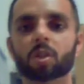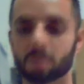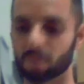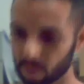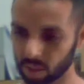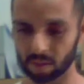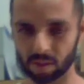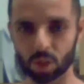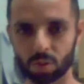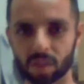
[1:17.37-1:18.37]
If you look at the
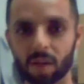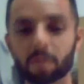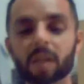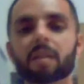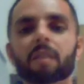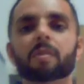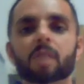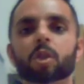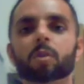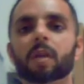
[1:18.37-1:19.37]
tissue, it's a completely different
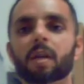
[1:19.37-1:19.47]
tissue.